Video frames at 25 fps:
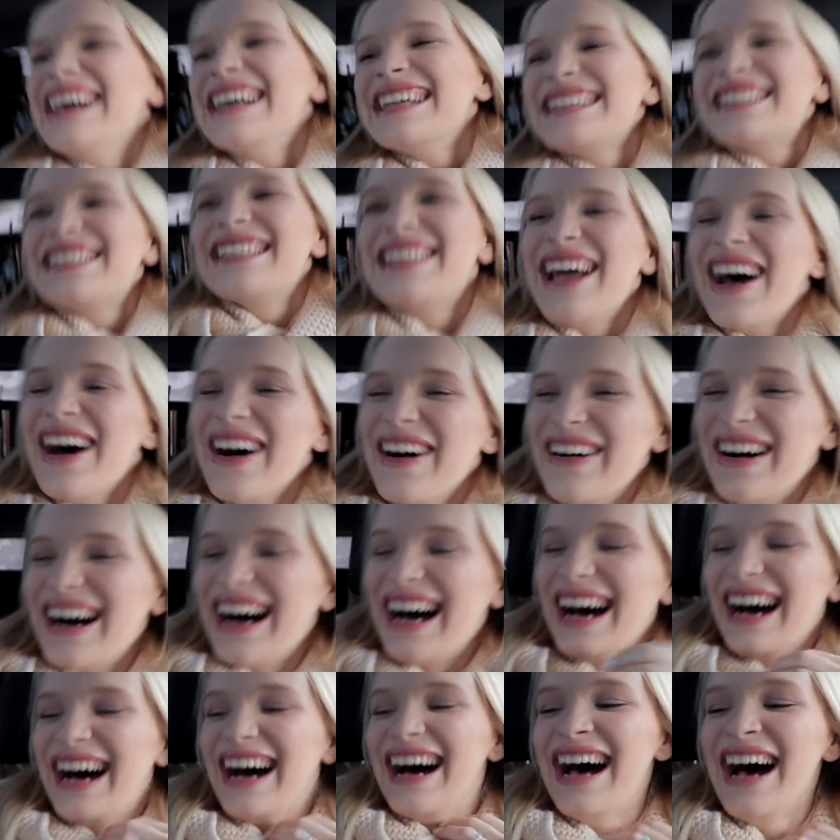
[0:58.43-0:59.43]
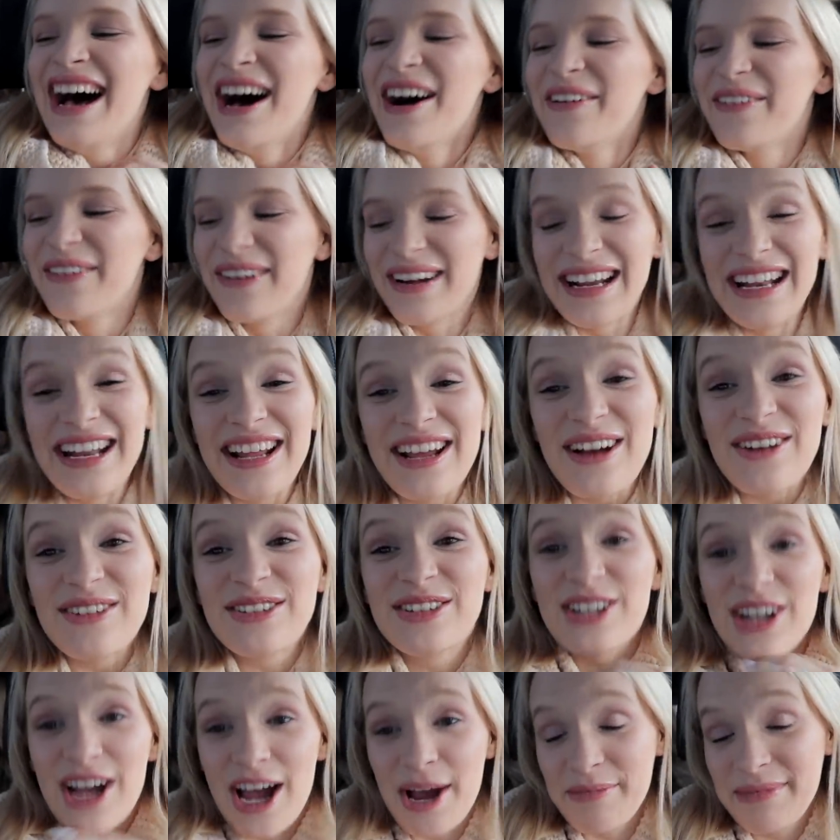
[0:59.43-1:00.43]
So, we're going to go
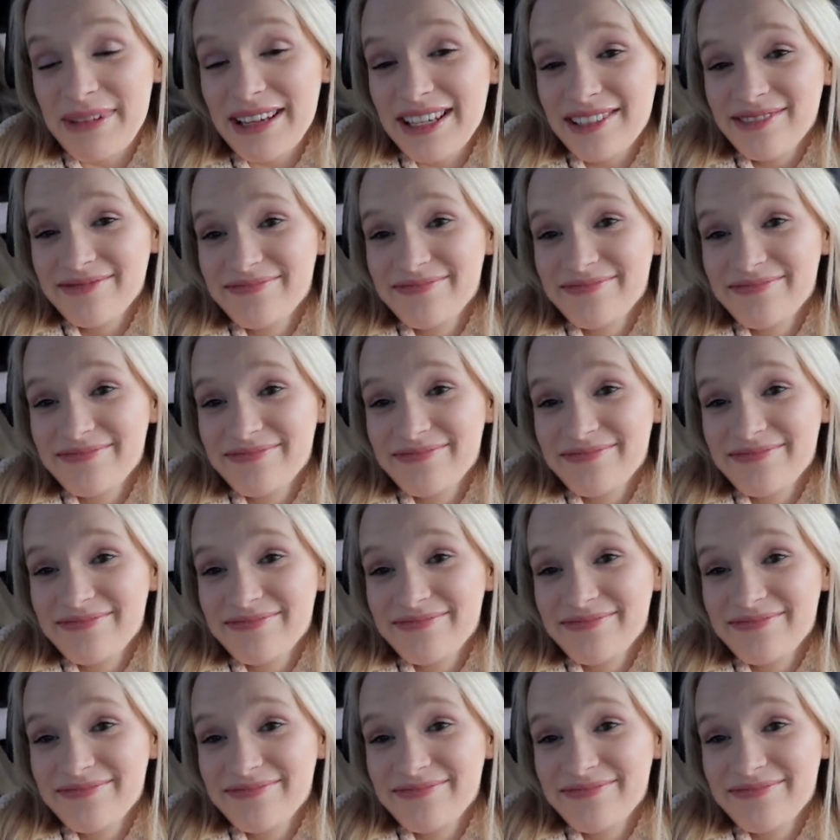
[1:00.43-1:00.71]
shopping.